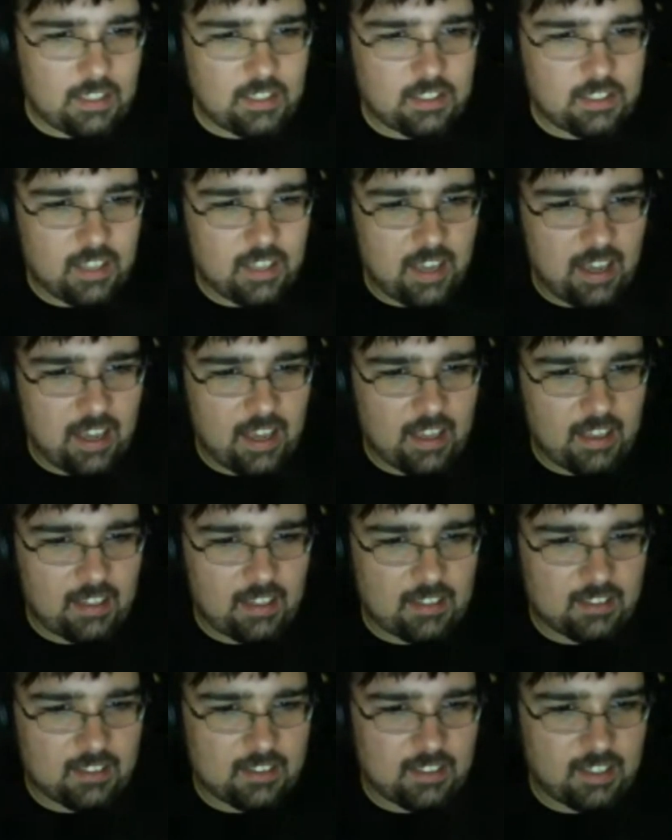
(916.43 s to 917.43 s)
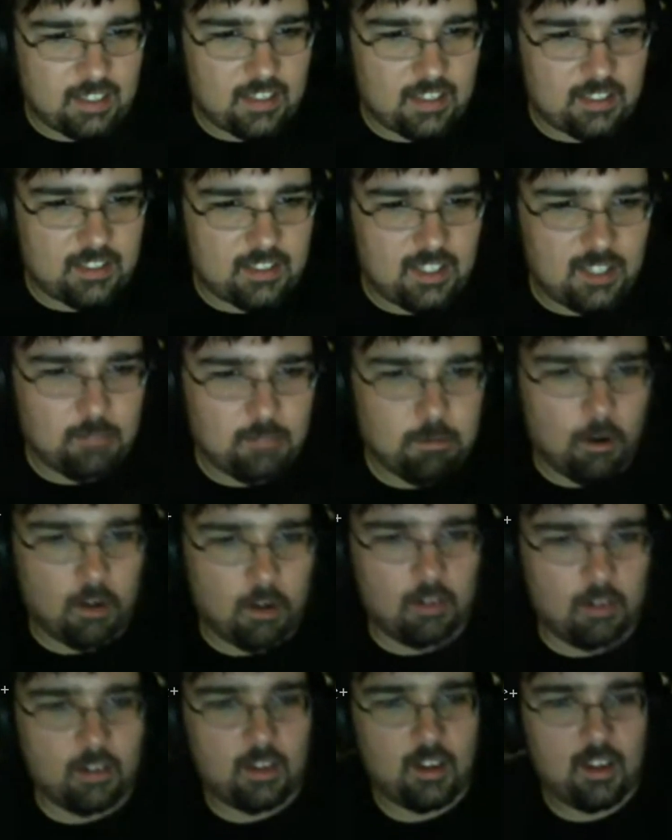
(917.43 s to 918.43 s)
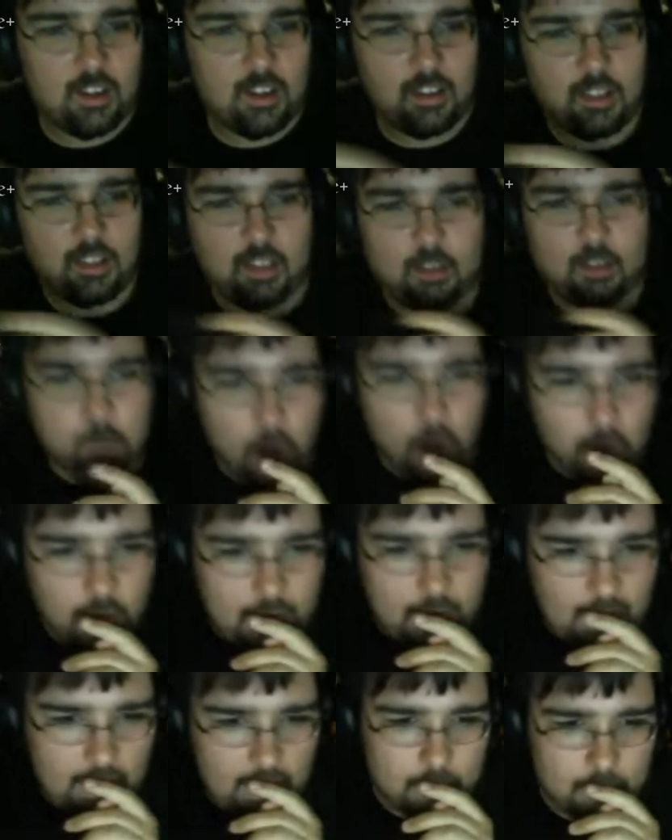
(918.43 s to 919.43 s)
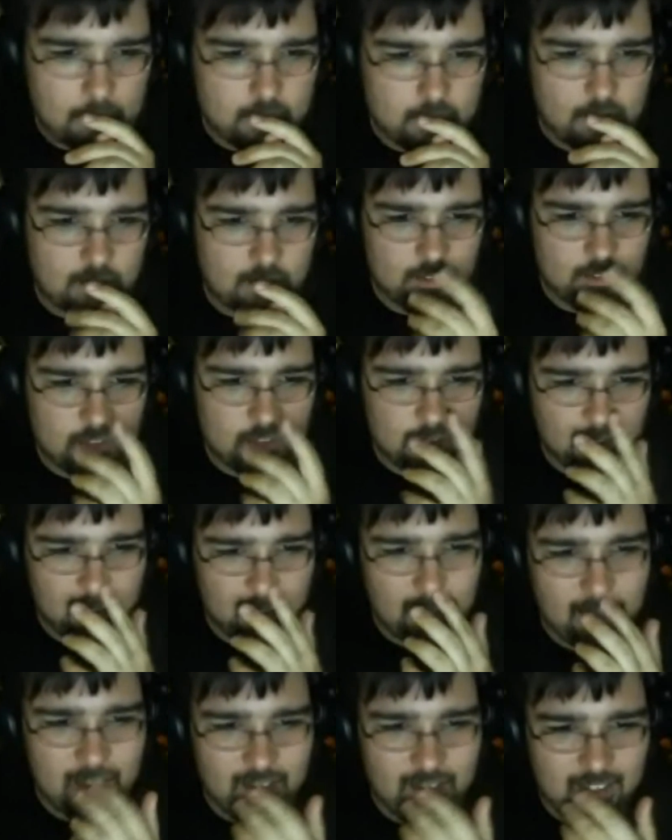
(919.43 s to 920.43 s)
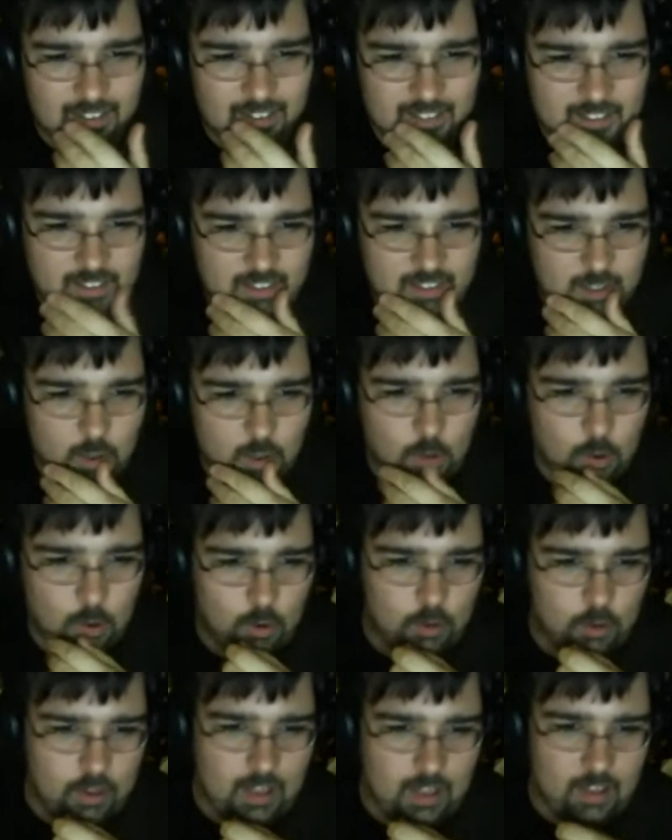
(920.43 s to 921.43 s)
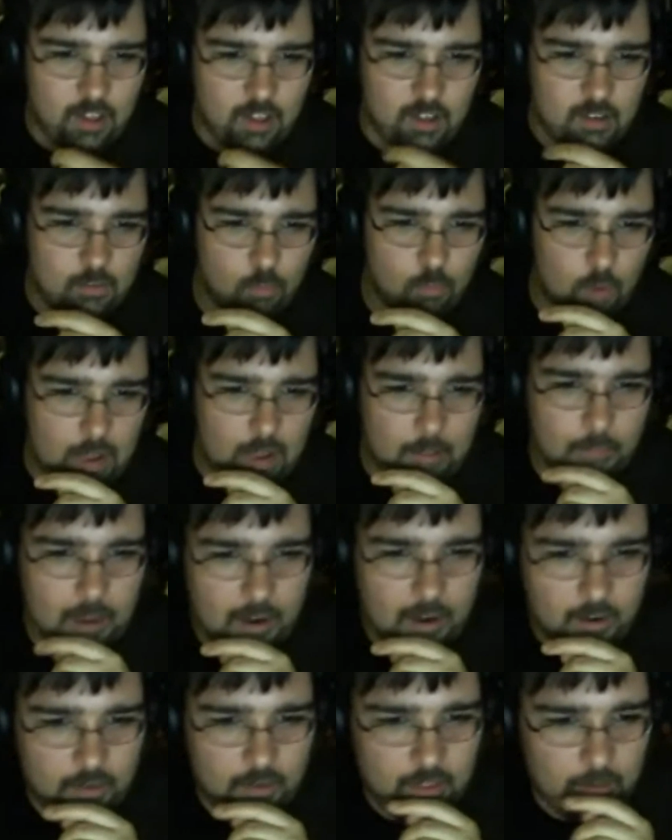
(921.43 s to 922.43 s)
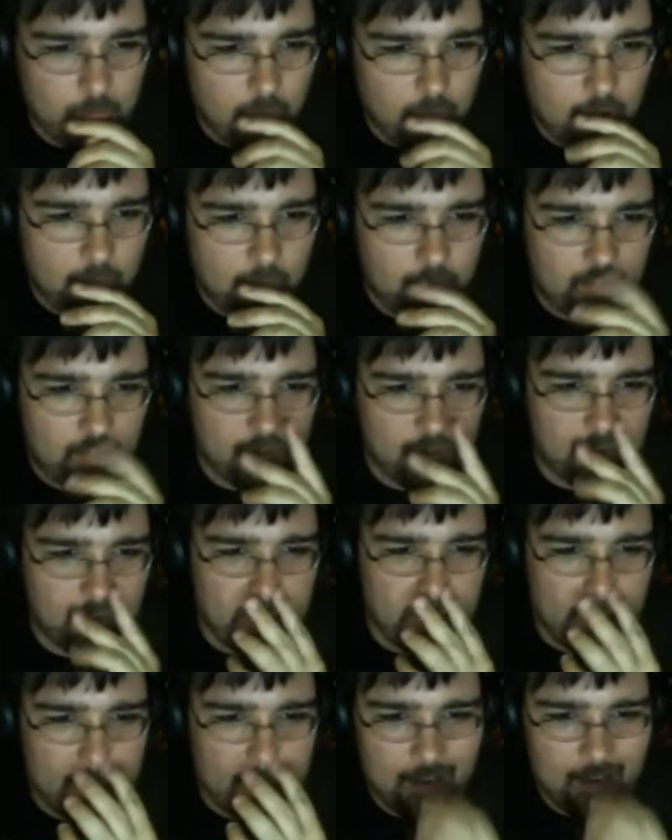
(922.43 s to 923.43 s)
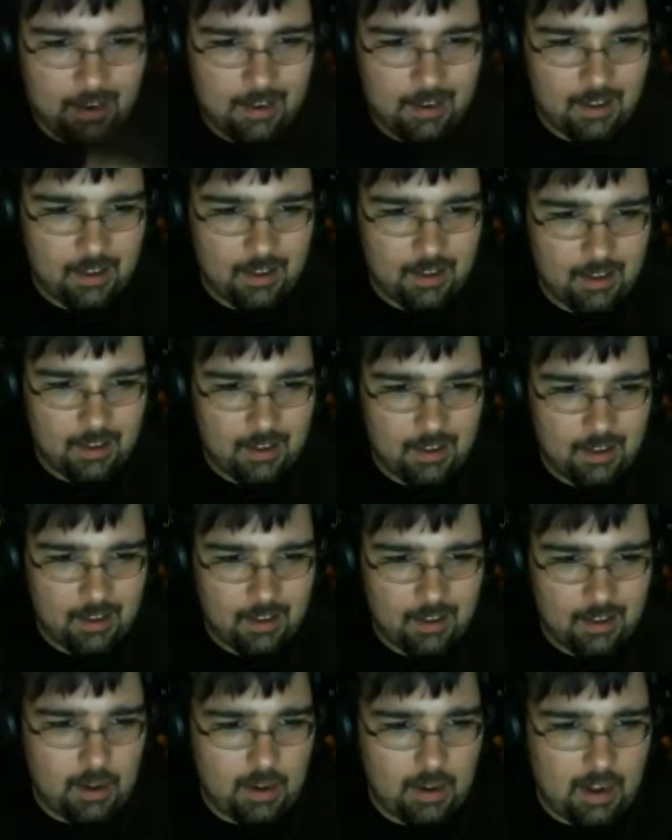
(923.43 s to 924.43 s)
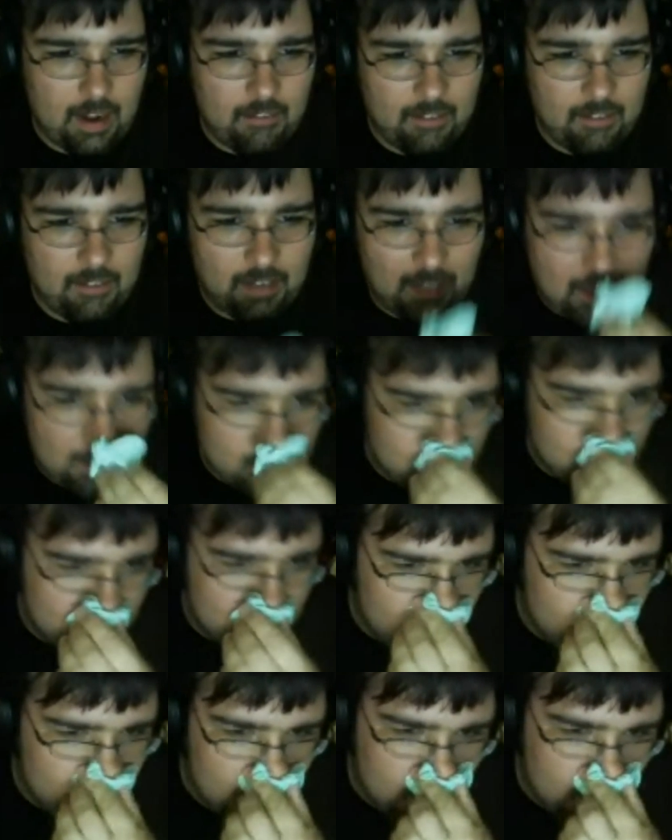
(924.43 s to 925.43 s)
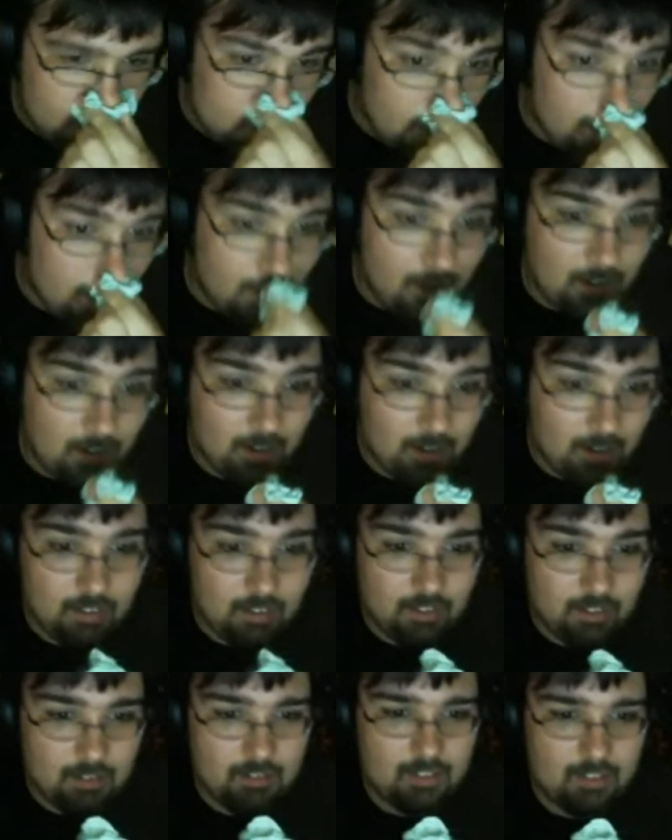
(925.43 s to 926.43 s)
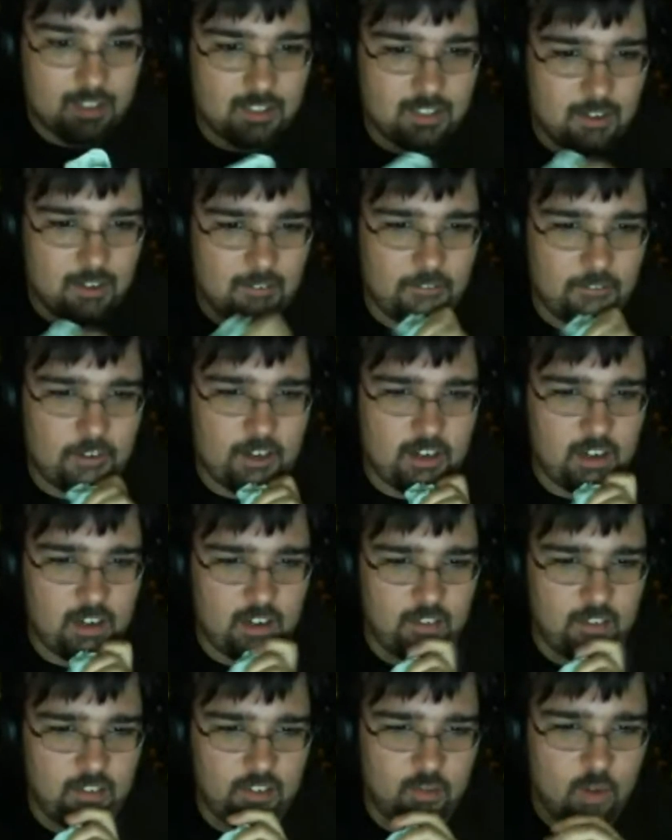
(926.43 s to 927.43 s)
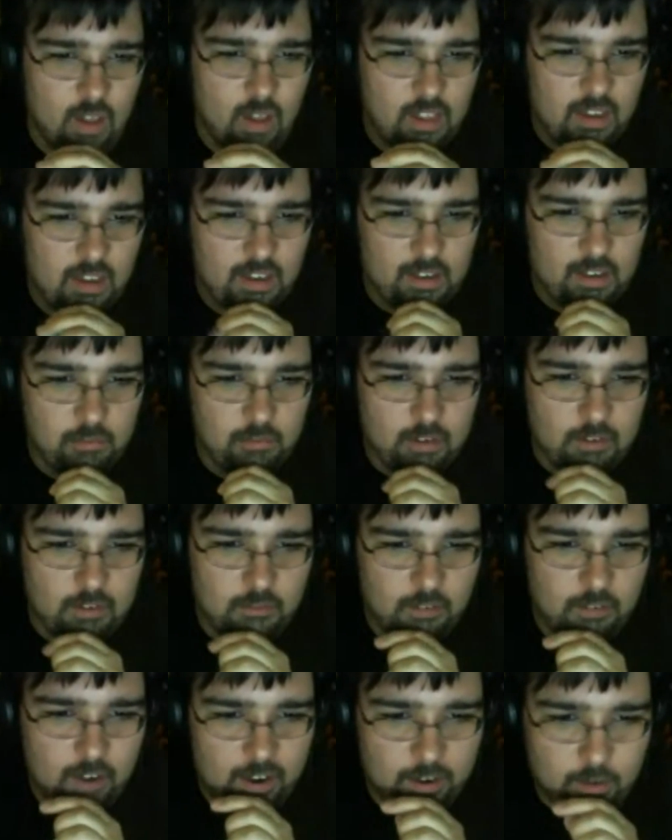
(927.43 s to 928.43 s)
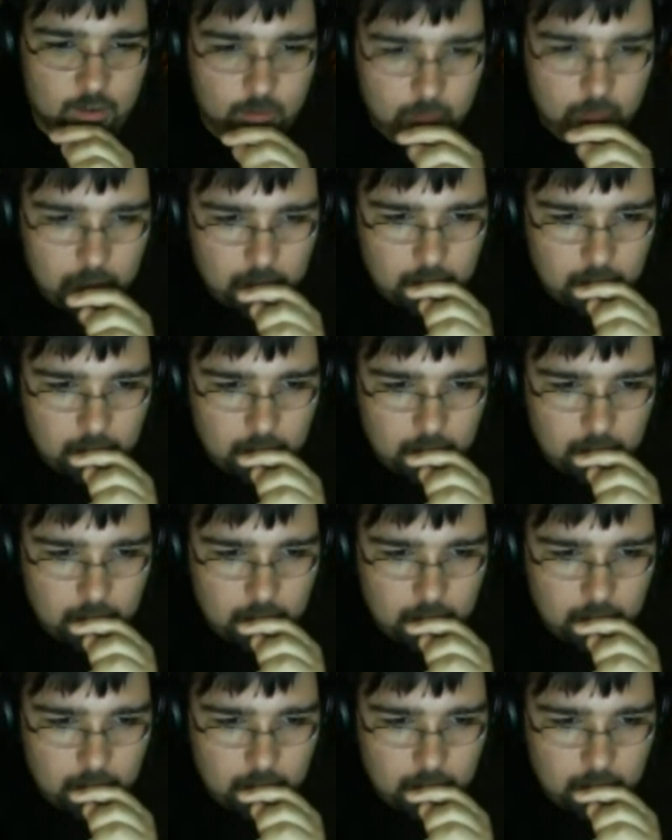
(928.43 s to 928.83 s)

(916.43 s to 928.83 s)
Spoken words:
says is these prototypes, so they look way better than what we will get. But I would guess these are Disney Infinity quality when final.